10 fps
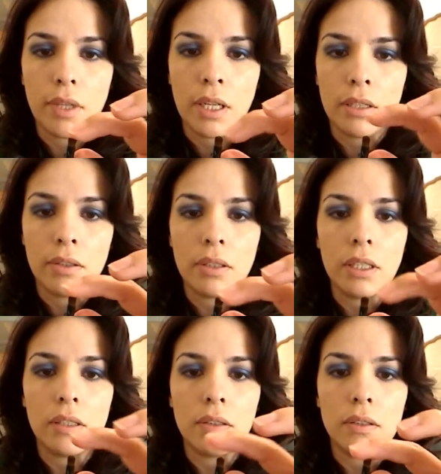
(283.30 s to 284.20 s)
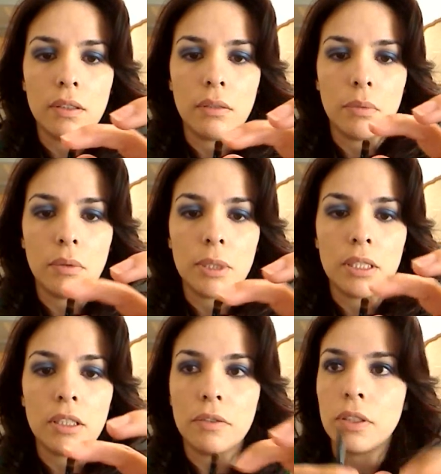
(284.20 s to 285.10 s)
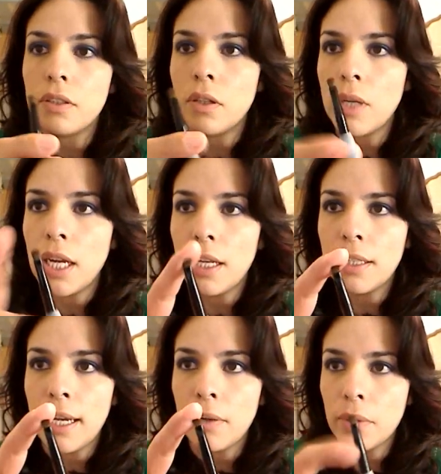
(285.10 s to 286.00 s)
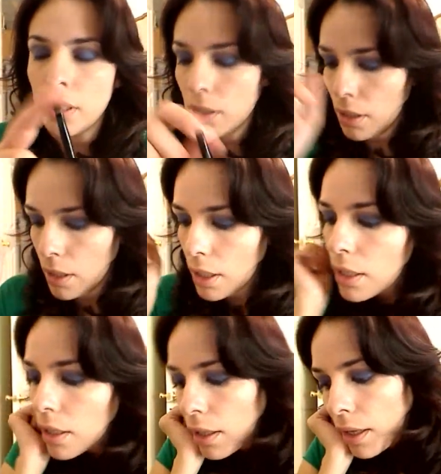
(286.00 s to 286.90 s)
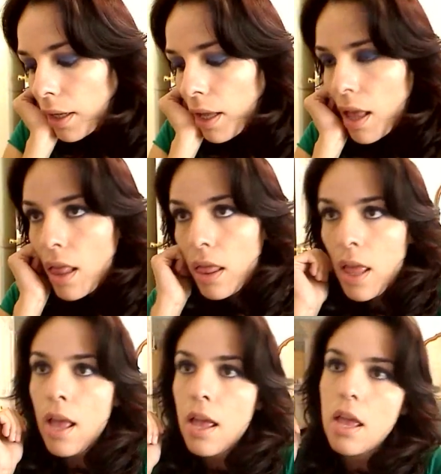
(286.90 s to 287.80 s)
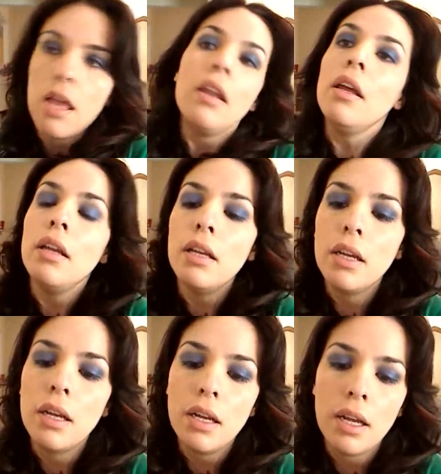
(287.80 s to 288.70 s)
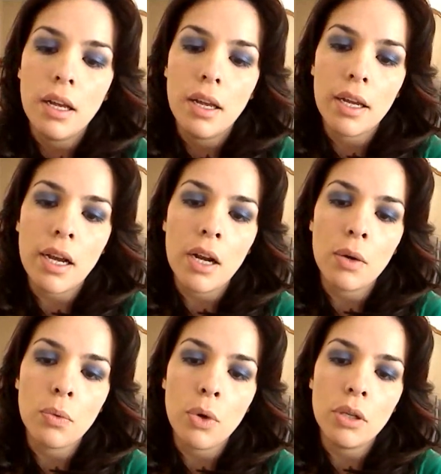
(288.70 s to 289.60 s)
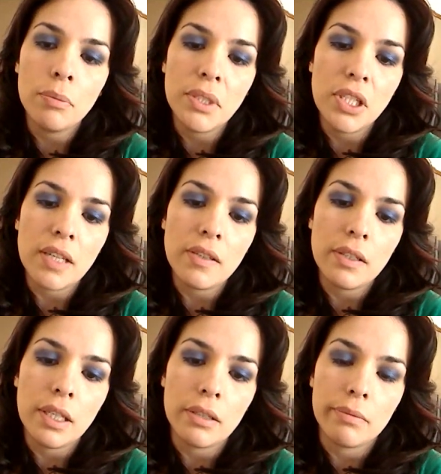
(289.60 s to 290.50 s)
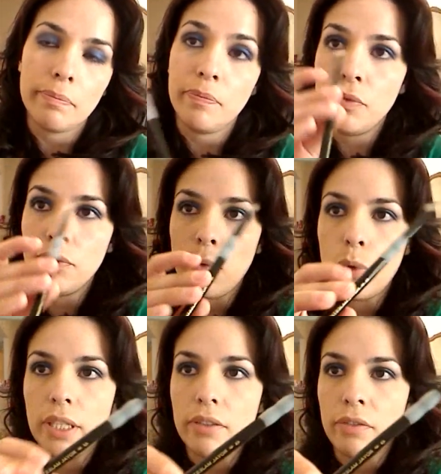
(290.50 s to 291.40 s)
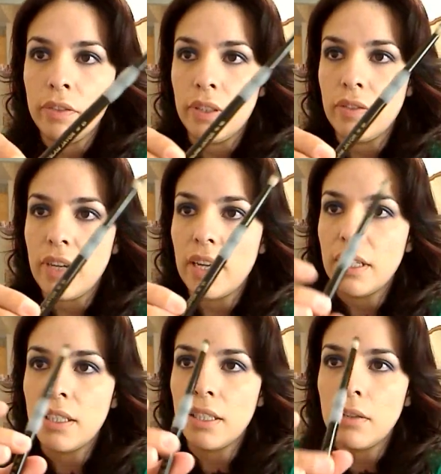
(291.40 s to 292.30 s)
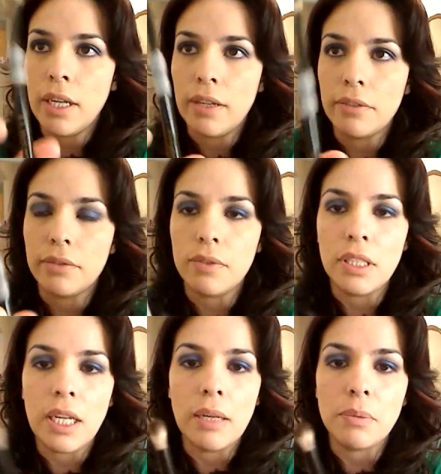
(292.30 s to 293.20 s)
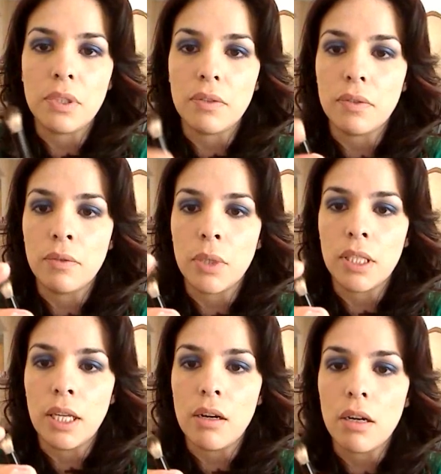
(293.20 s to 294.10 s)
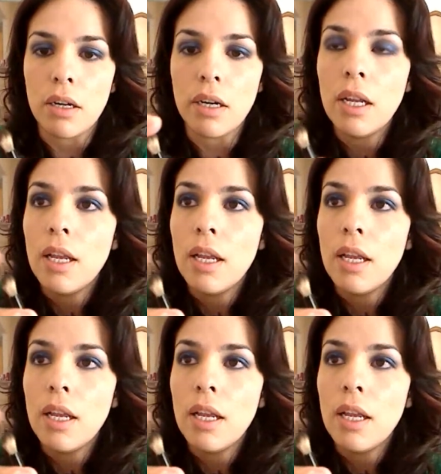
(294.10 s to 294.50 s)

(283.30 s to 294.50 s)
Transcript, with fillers: I don't think this is going to be much different. So I got that one. Then I got a Royal Majestic forty fifty-five. Again, they don't have the names of what they are.